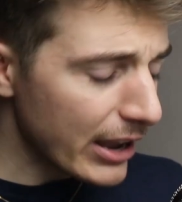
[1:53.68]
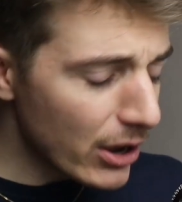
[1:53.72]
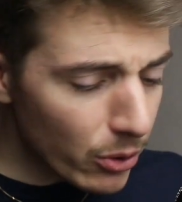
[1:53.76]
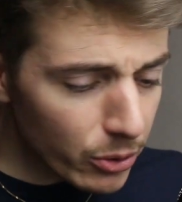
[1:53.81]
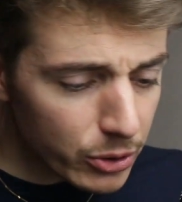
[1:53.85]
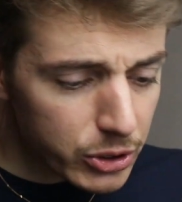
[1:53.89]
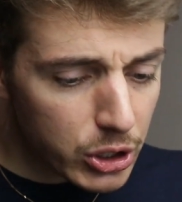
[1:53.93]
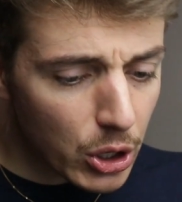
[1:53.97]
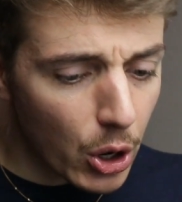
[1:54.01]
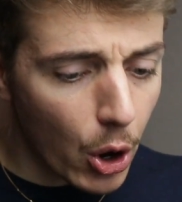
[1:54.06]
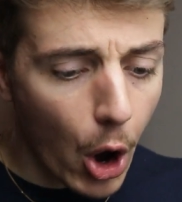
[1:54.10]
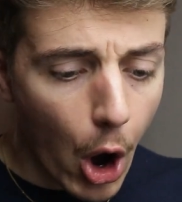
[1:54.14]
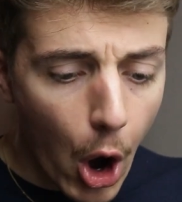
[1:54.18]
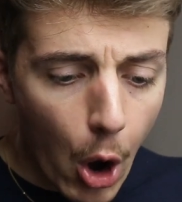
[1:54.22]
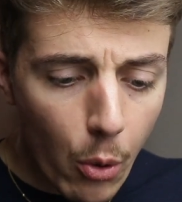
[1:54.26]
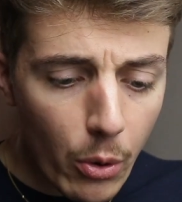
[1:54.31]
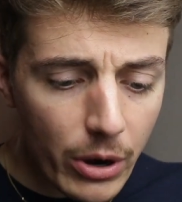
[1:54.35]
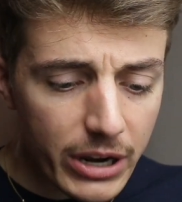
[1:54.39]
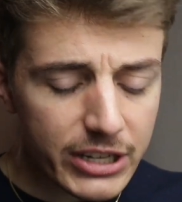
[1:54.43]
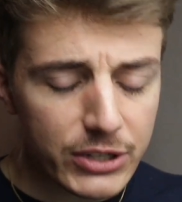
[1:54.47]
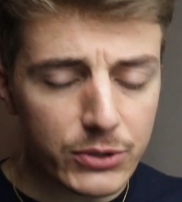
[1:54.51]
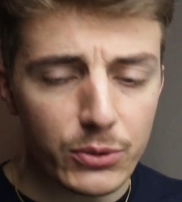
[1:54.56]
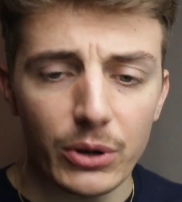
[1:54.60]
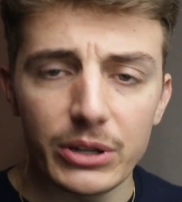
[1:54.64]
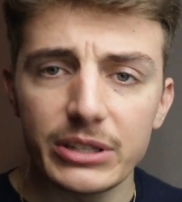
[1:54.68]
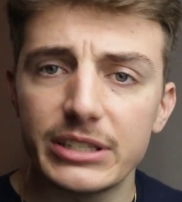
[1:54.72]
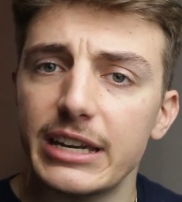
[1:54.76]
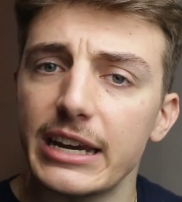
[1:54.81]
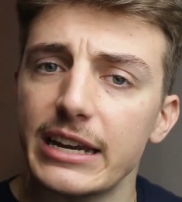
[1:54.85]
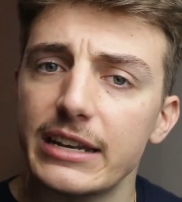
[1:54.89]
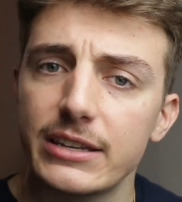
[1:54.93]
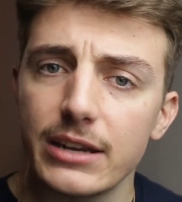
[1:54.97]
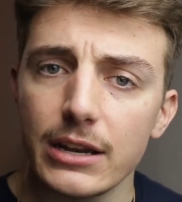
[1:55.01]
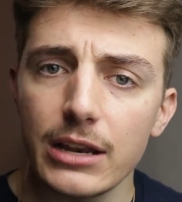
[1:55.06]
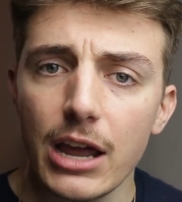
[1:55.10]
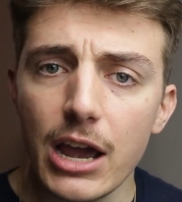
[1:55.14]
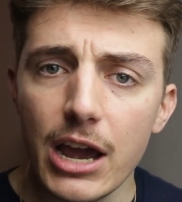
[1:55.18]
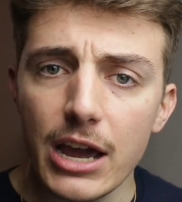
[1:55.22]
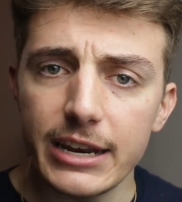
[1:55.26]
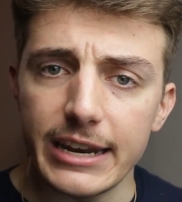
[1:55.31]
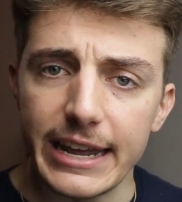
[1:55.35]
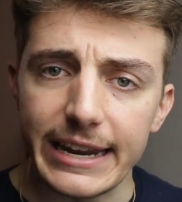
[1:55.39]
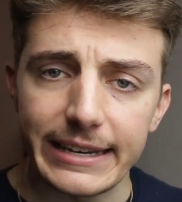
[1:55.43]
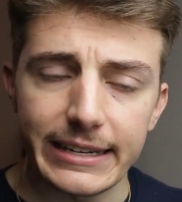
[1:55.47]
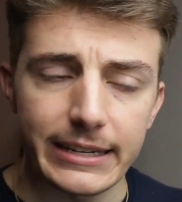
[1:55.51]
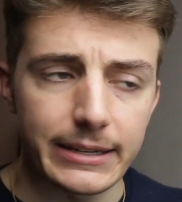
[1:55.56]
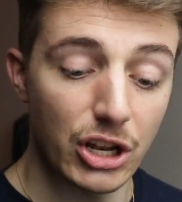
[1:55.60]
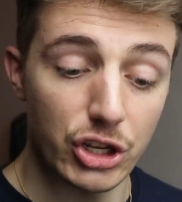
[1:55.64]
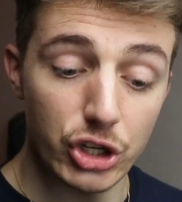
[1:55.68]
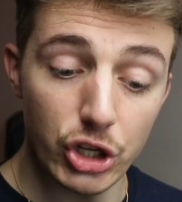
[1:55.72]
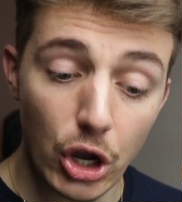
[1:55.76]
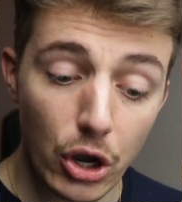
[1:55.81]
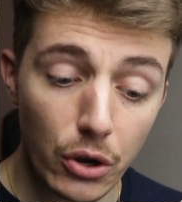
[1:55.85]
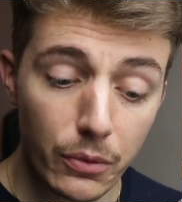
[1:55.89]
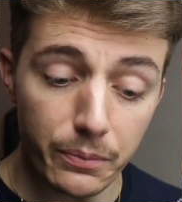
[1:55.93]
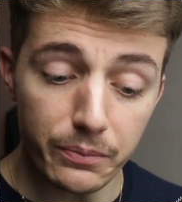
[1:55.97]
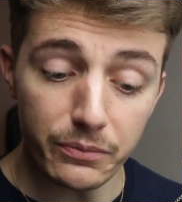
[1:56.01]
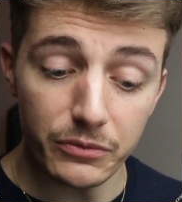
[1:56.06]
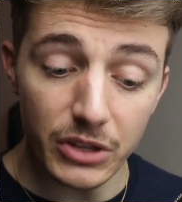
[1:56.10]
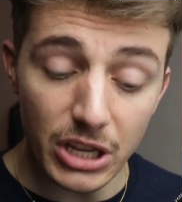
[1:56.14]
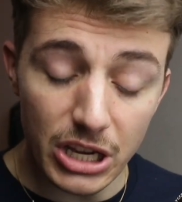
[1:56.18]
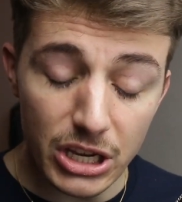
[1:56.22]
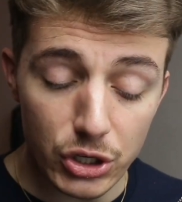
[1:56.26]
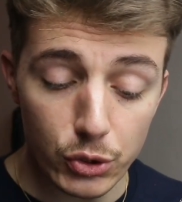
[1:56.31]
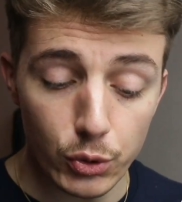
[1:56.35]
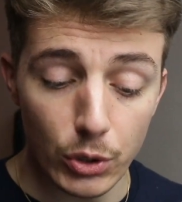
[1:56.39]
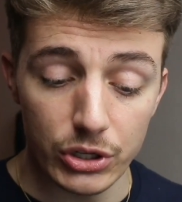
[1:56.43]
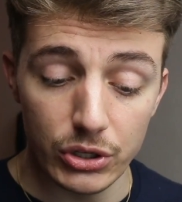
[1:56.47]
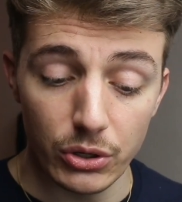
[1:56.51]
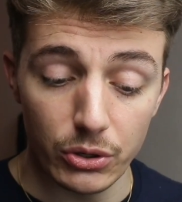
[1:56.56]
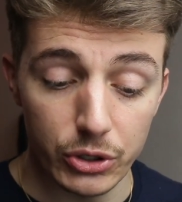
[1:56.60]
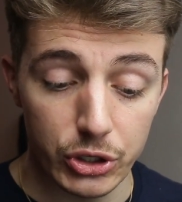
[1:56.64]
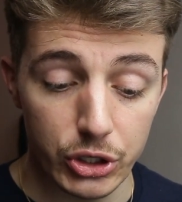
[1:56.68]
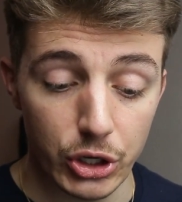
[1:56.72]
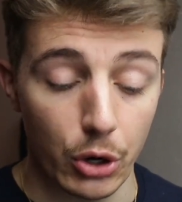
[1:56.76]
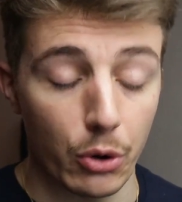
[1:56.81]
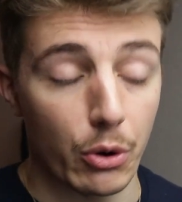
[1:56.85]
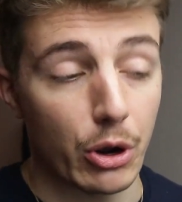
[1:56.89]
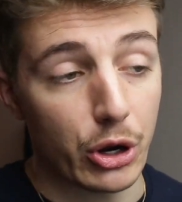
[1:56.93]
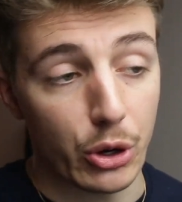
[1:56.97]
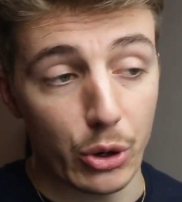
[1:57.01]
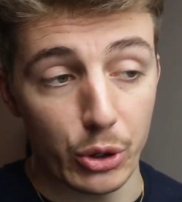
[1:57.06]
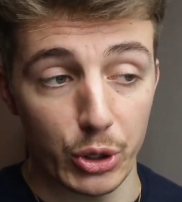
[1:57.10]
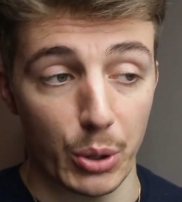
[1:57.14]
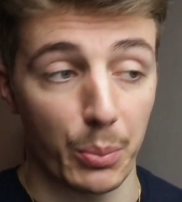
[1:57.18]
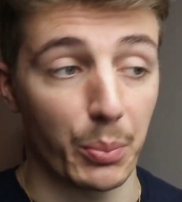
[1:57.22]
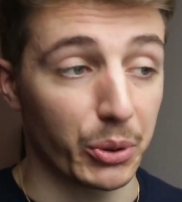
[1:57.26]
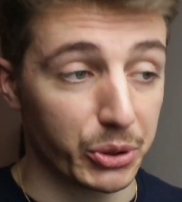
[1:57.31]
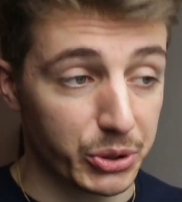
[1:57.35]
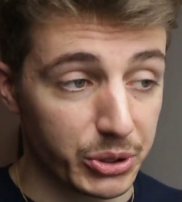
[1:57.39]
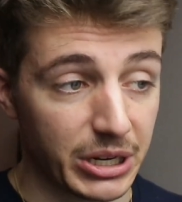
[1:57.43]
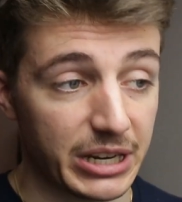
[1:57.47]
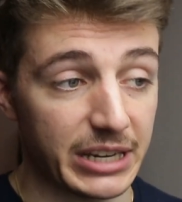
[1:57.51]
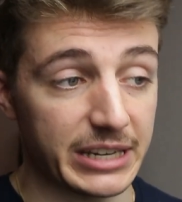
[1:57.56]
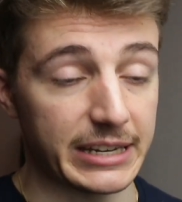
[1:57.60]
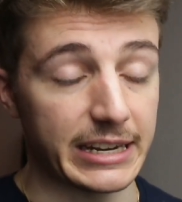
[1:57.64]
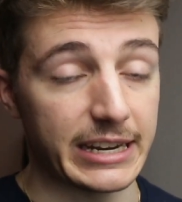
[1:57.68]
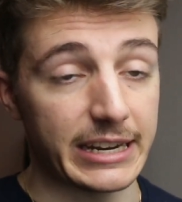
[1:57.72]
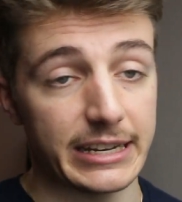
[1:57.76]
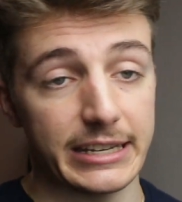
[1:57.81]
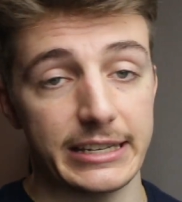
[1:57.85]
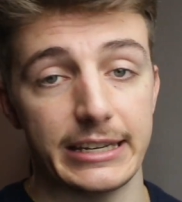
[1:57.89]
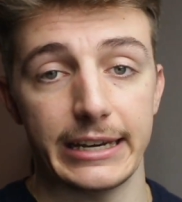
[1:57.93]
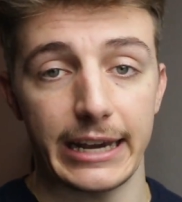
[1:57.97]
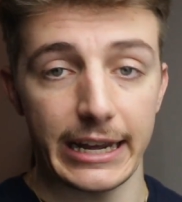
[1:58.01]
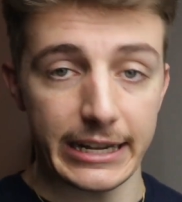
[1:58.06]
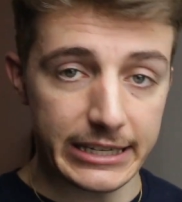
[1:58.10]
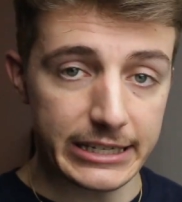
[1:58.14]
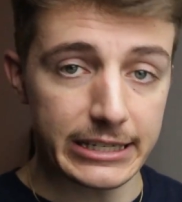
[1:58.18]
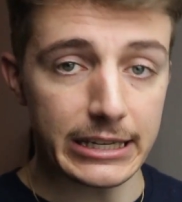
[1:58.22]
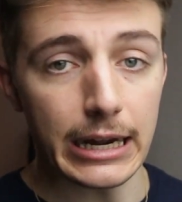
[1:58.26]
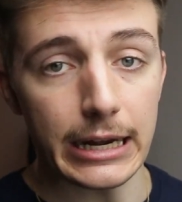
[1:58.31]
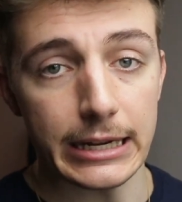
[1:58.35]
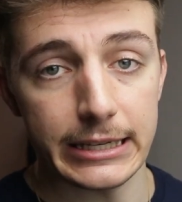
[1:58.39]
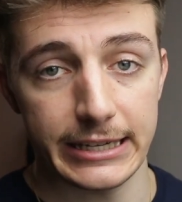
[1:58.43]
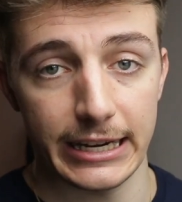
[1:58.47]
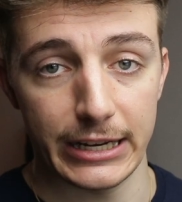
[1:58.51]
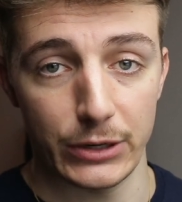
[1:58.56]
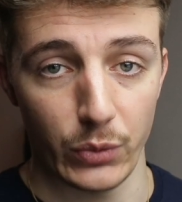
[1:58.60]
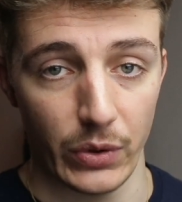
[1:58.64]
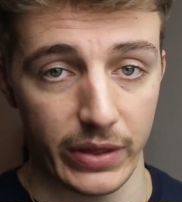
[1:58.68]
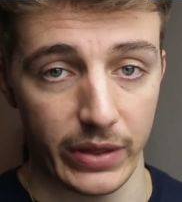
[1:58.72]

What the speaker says: I also always wanted to learn it. And so this was also a good opportunity to get started